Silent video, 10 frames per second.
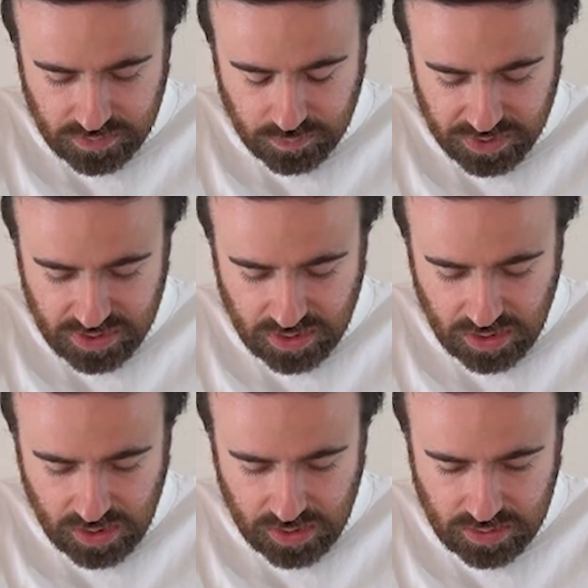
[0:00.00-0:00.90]
switch
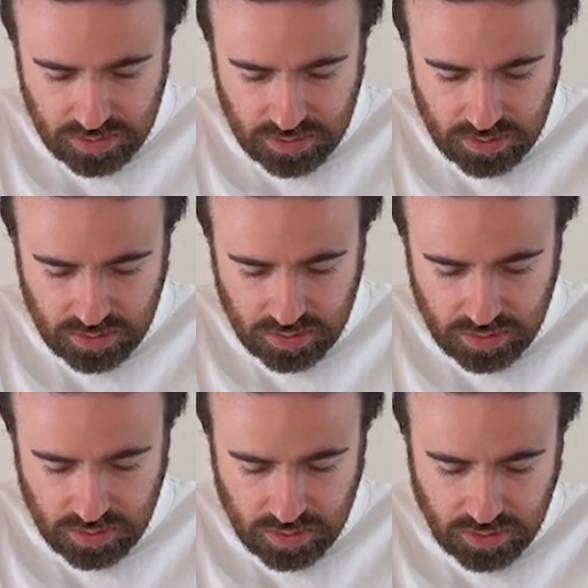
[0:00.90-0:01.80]
these,
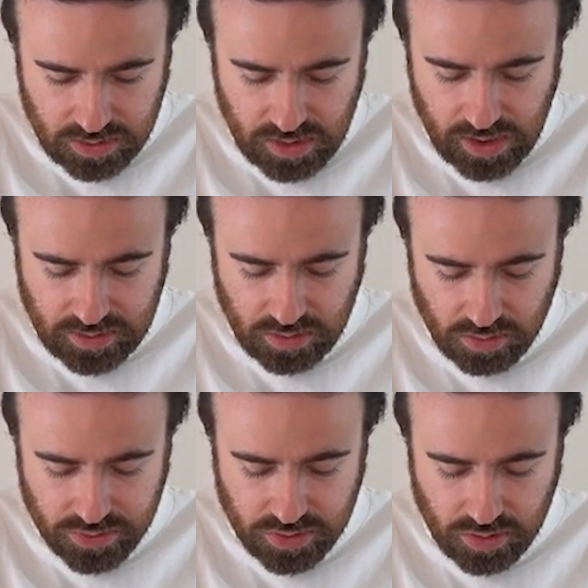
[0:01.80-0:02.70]
because he has an
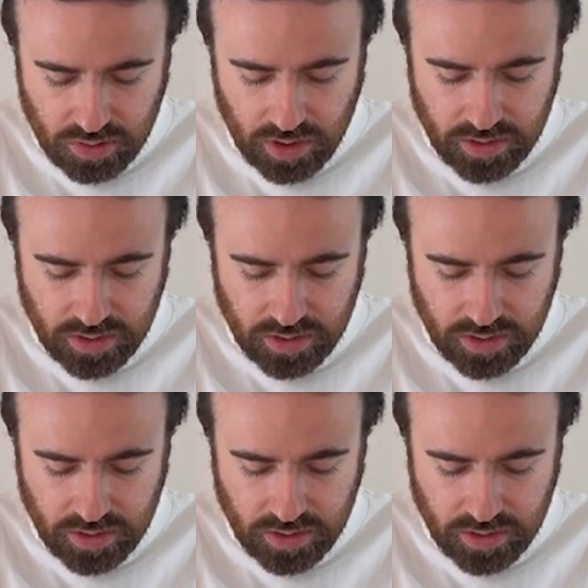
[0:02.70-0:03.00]
Archer.